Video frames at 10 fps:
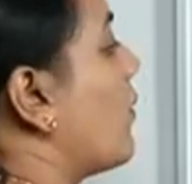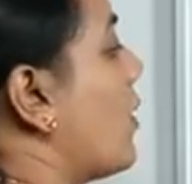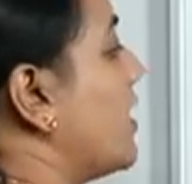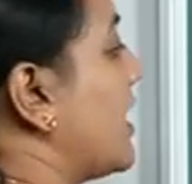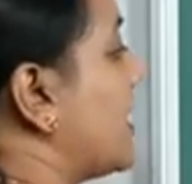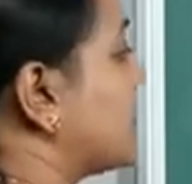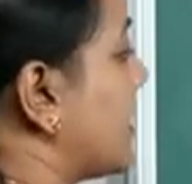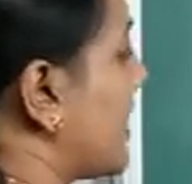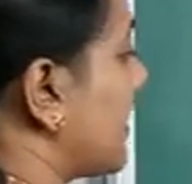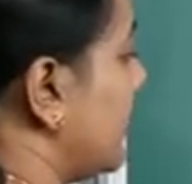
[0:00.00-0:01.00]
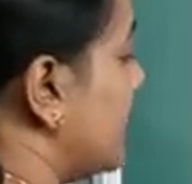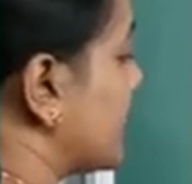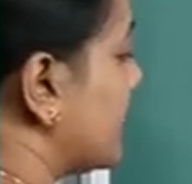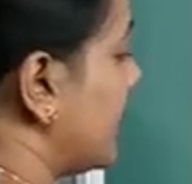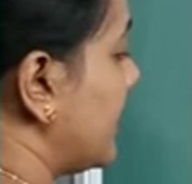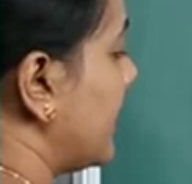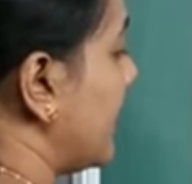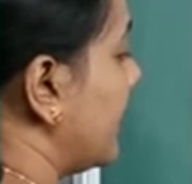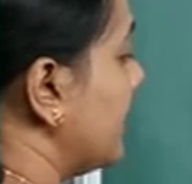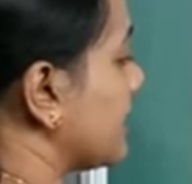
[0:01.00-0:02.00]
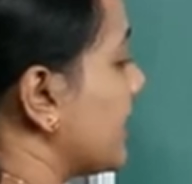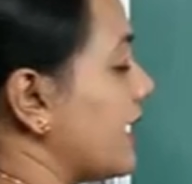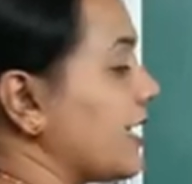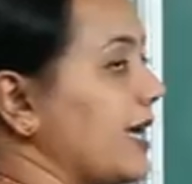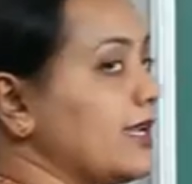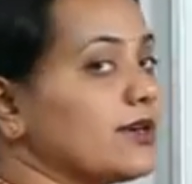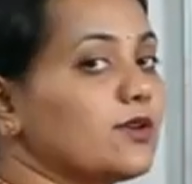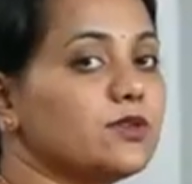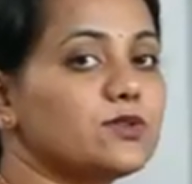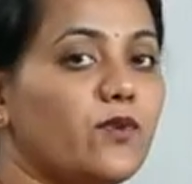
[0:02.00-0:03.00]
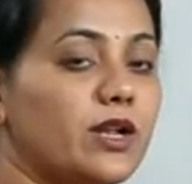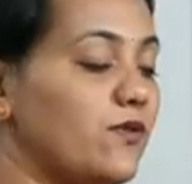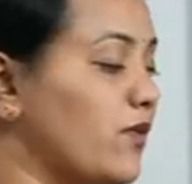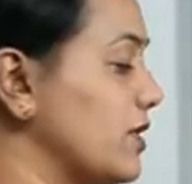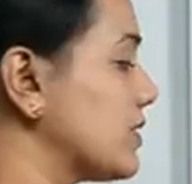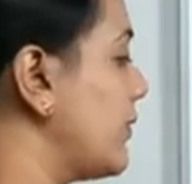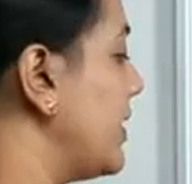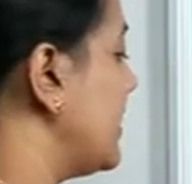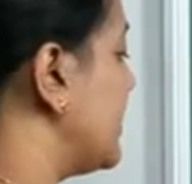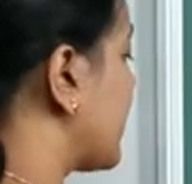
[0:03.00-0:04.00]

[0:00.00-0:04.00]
What exactly is done is galactose 1-phosphate